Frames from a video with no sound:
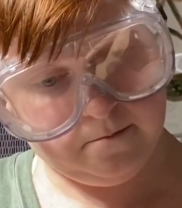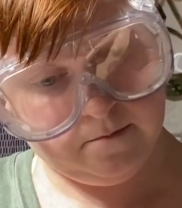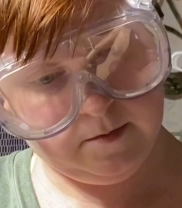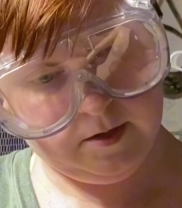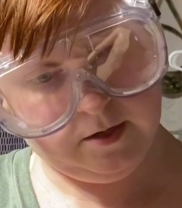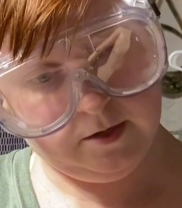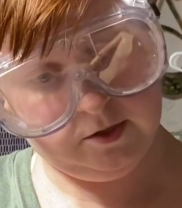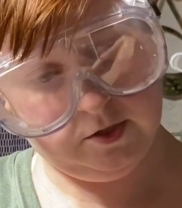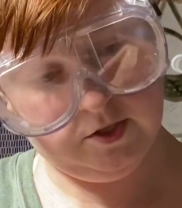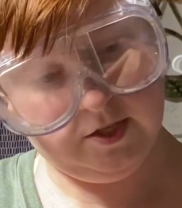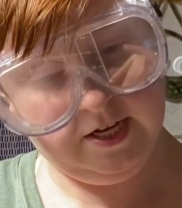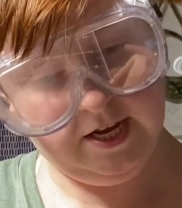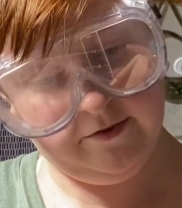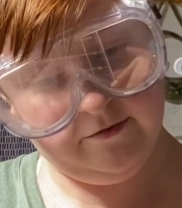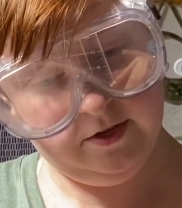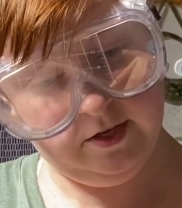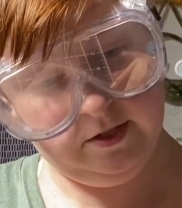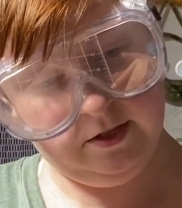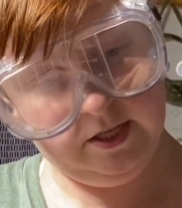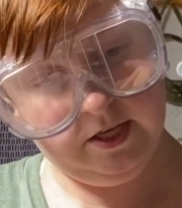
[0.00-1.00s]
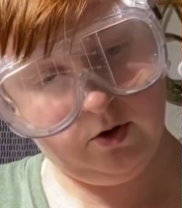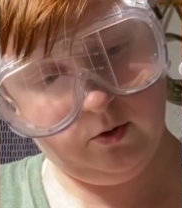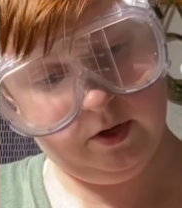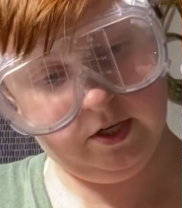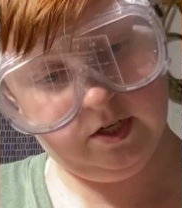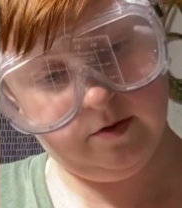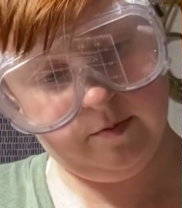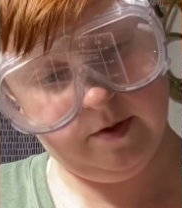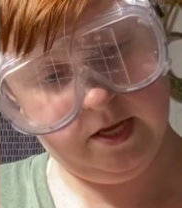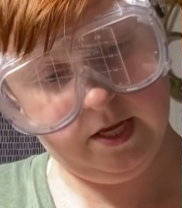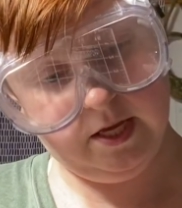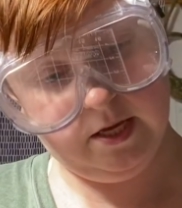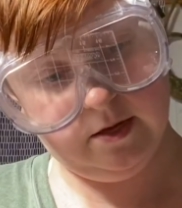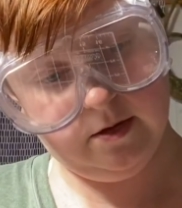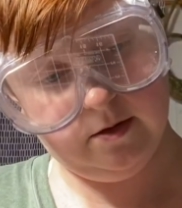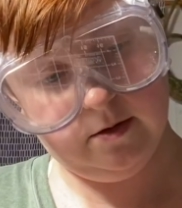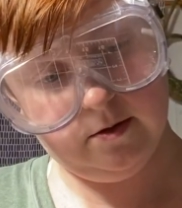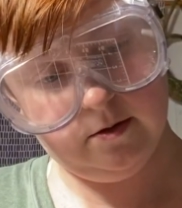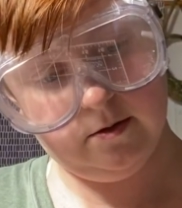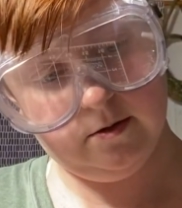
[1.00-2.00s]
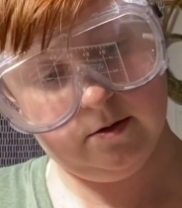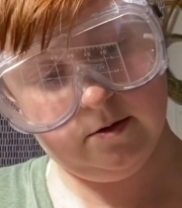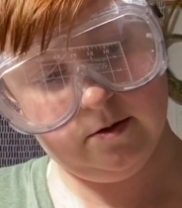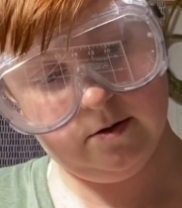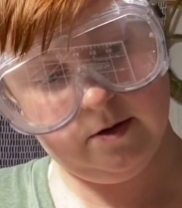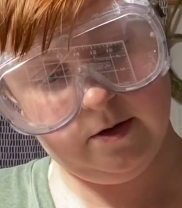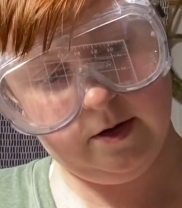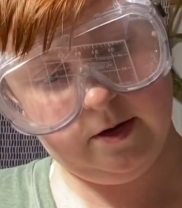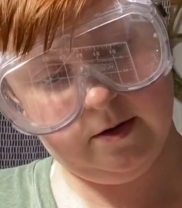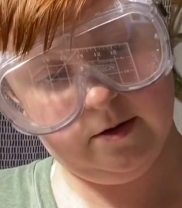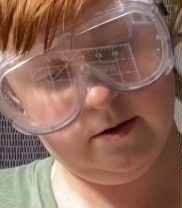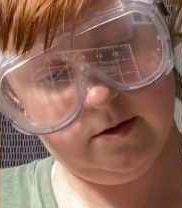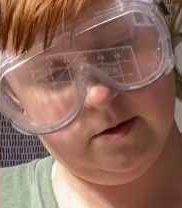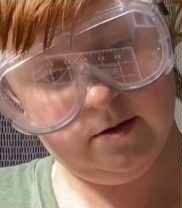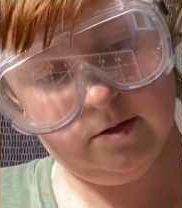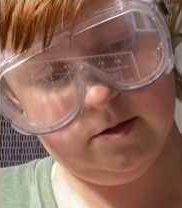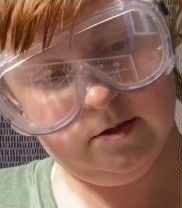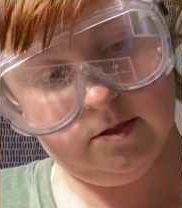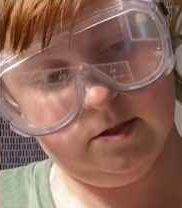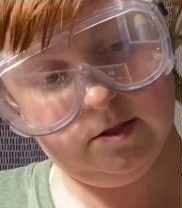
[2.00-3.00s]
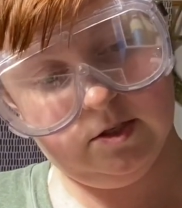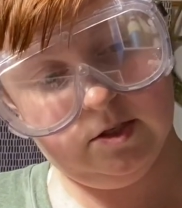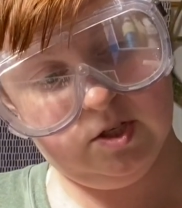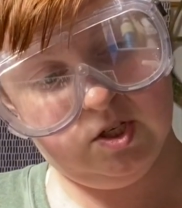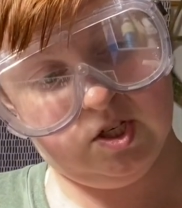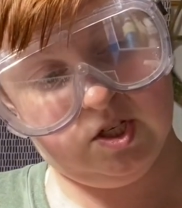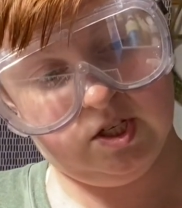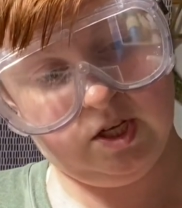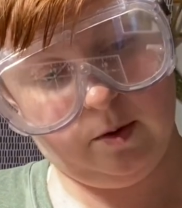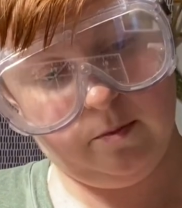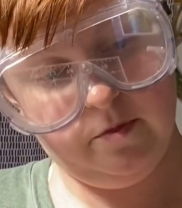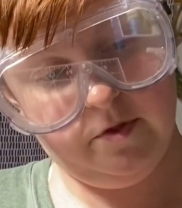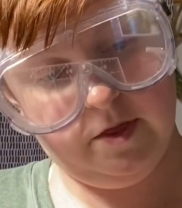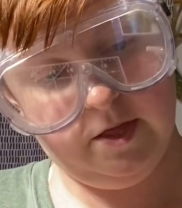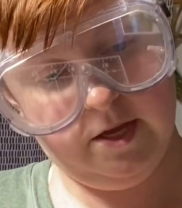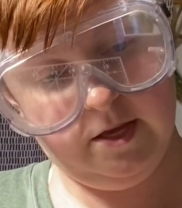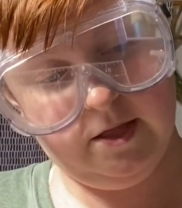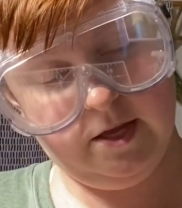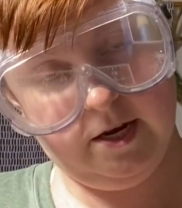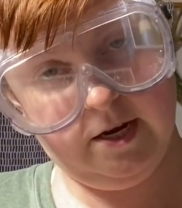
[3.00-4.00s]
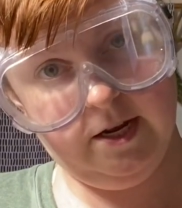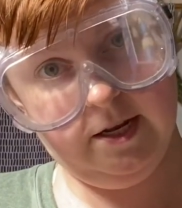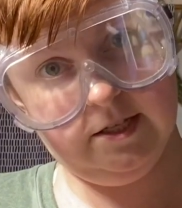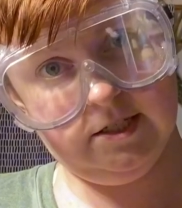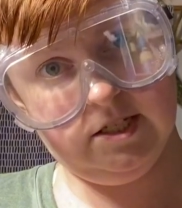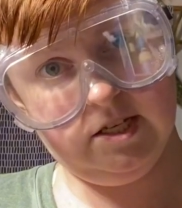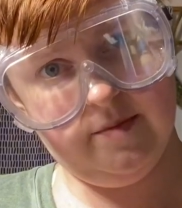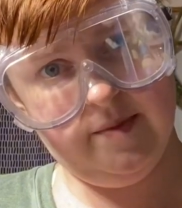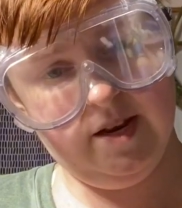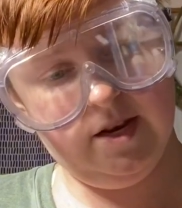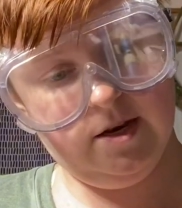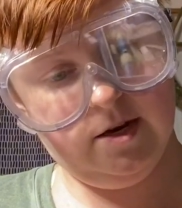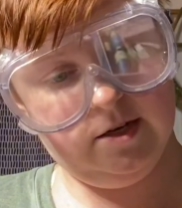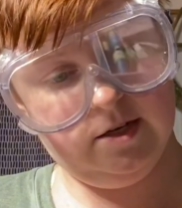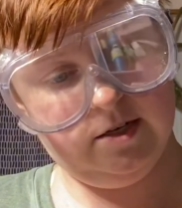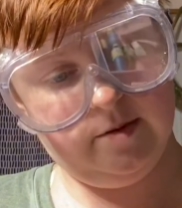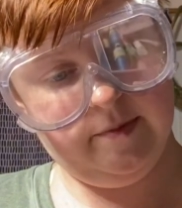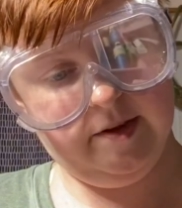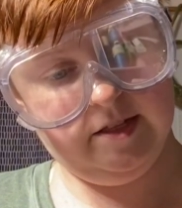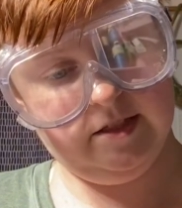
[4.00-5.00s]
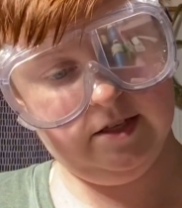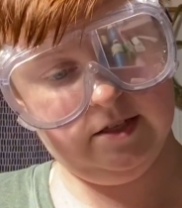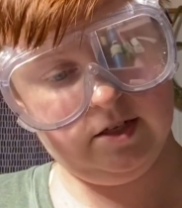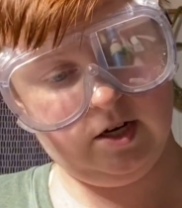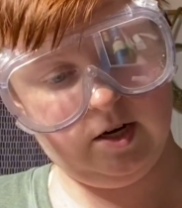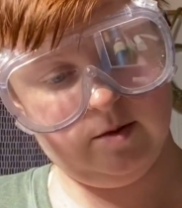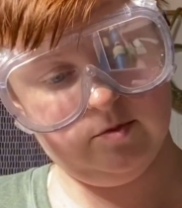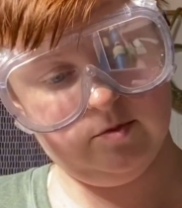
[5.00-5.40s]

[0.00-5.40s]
there's definitely going to be something that needs to be done to make these arms